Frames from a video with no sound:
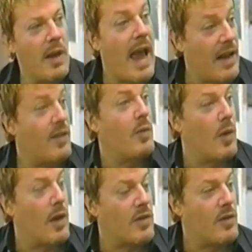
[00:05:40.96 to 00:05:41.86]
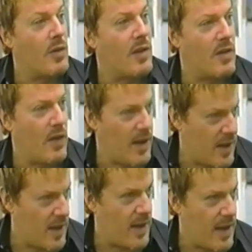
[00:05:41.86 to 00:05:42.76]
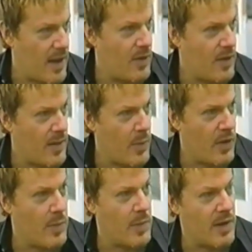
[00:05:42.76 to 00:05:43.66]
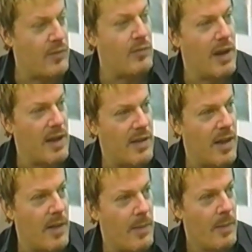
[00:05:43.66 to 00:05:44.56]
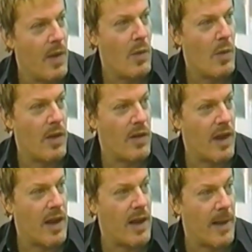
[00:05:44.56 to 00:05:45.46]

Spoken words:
Accent-wise, of course, it's very. I know it's impossible to really tell what they sound like.